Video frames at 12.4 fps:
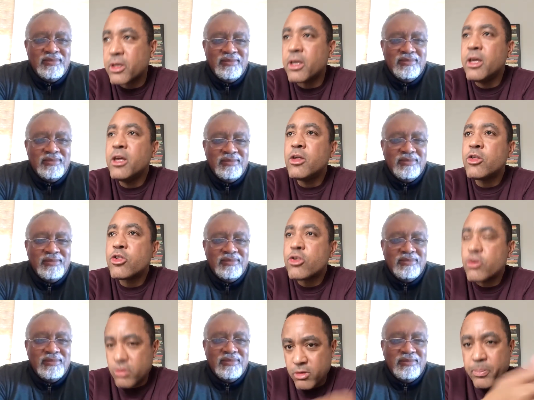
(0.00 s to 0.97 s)
Speaker 1: Sure,
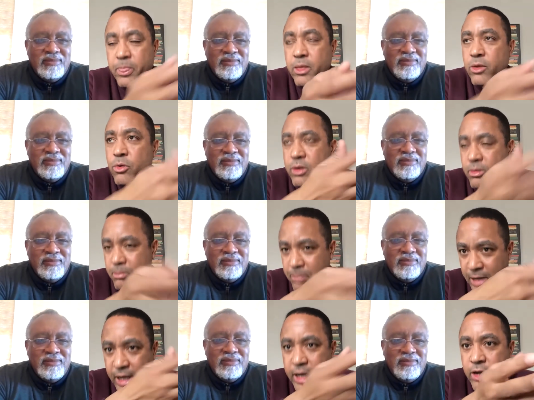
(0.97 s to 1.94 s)
you can buy
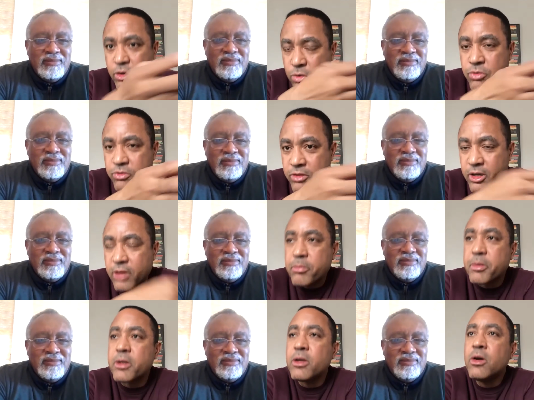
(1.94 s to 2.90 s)
new stuff, but
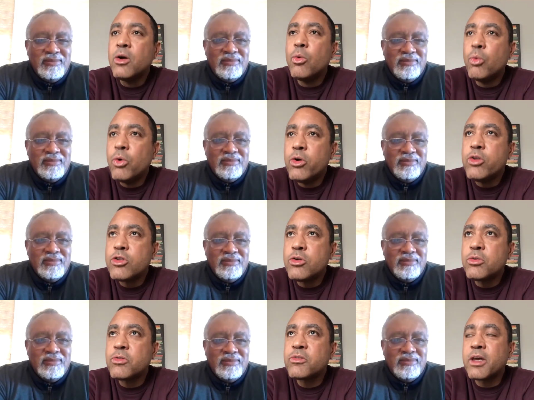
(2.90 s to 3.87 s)
would you
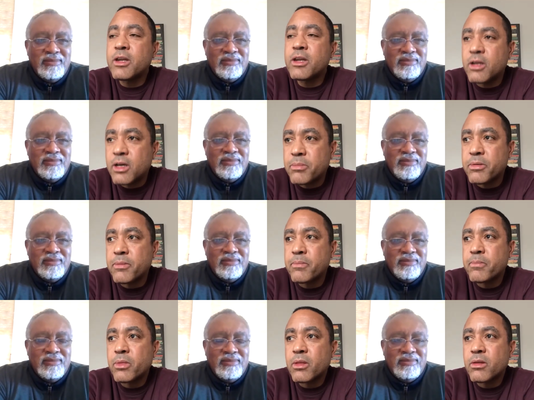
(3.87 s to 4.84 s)
set it up
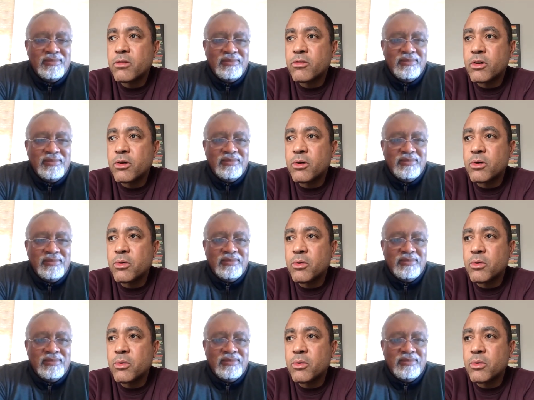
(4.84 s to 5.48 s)
so